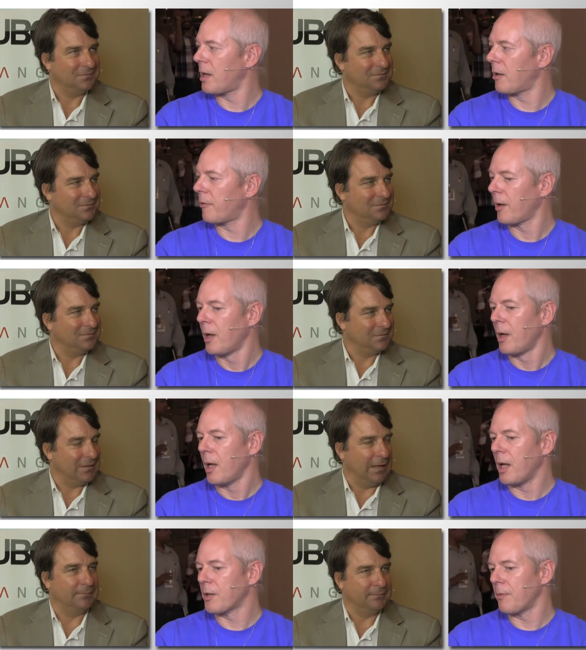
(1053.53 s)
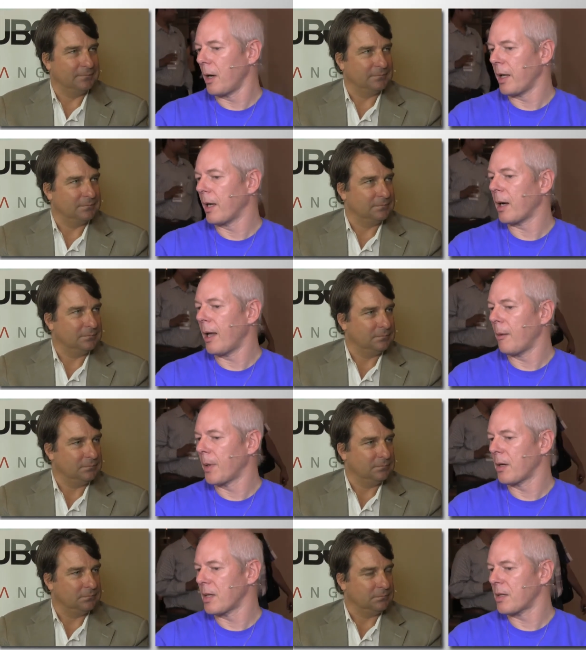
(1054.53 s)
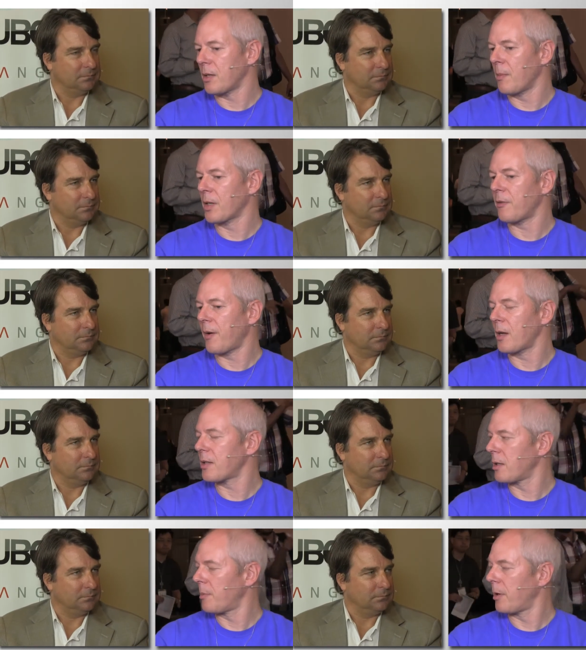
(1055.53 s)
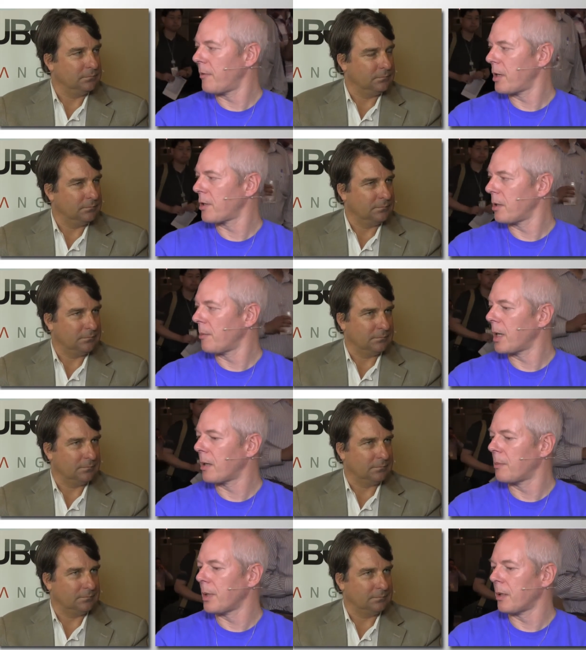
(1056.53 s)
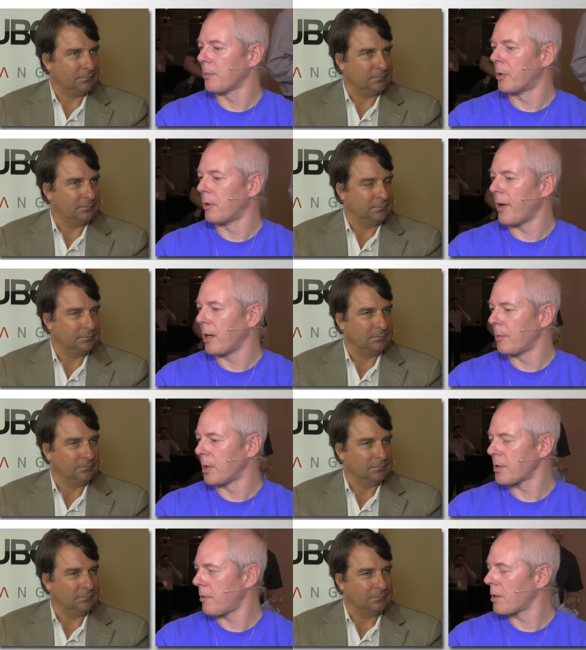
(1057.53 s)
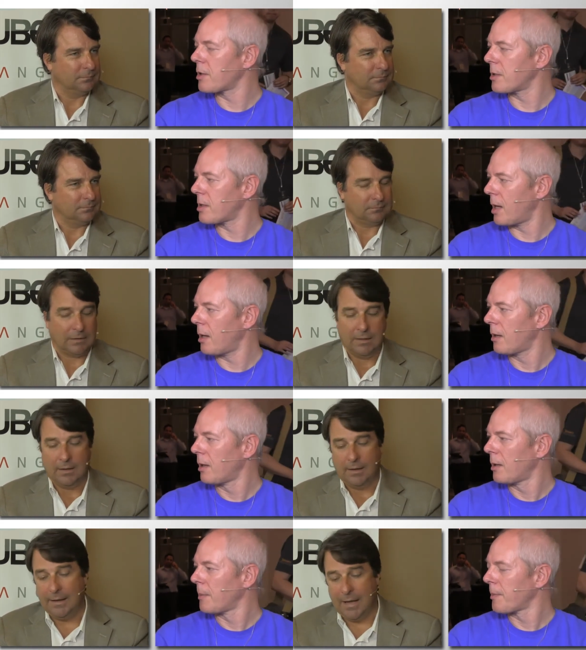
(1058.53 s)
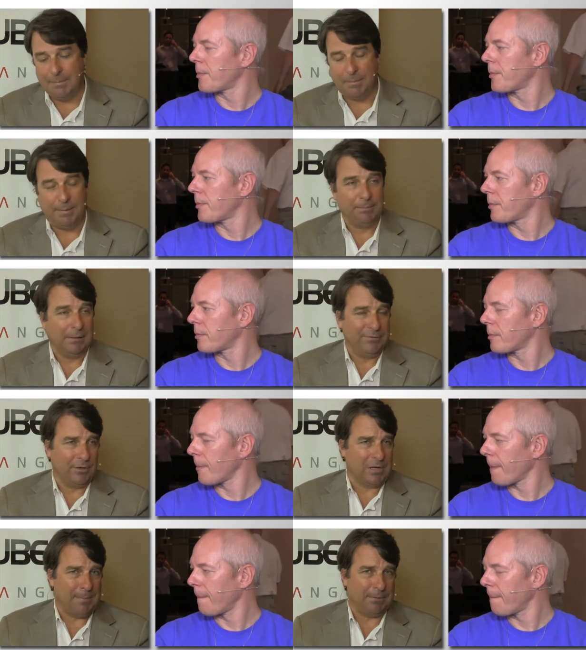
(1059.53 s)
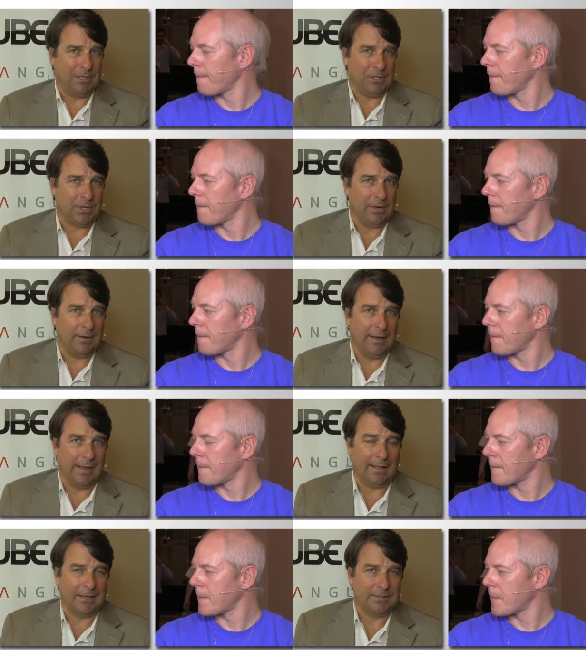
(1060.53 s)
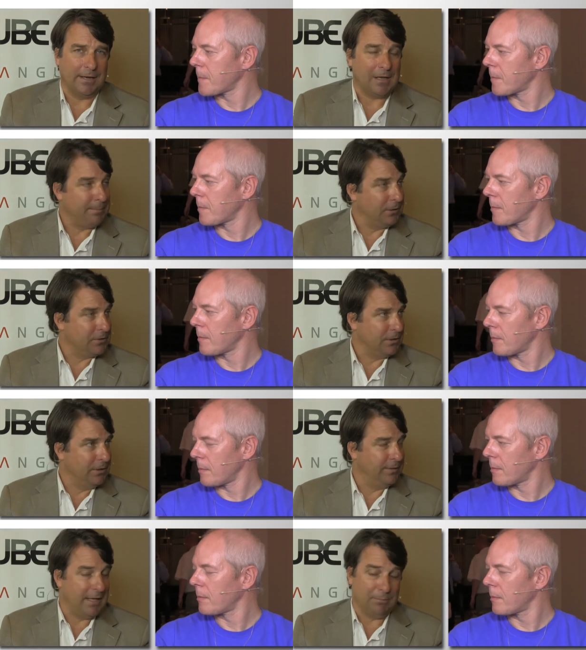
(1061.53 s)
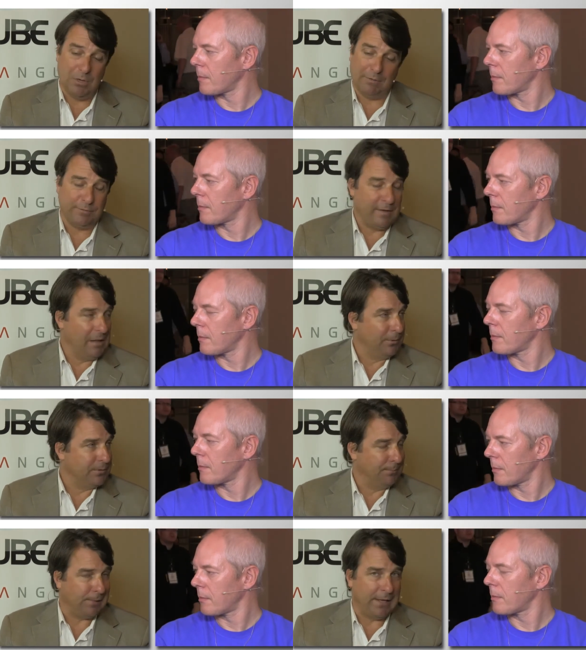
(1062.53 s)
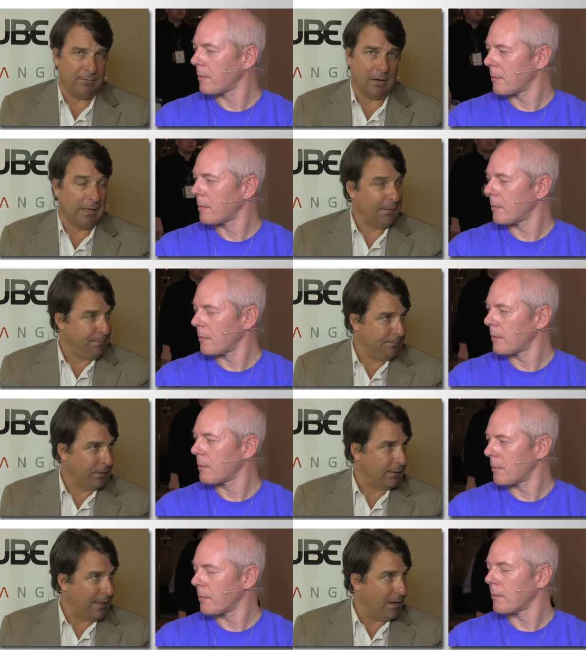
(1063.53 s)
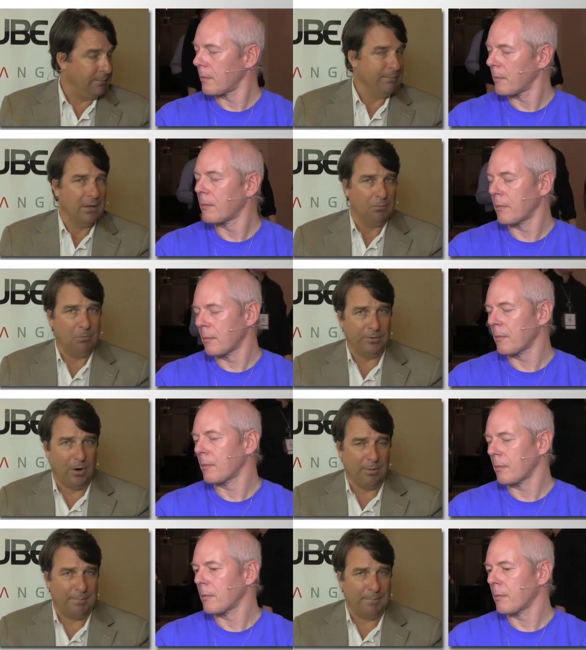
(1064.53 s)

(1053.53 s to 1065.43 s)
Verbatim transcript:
Speaker 1: itself yeah. is running in cloud because it's so much faster to provision and we can build more available structures there.
Speaker 2: Hey, I'm a big believer in competition, and like I say, competition is a good thing when you have developers in a playground like public cloud with all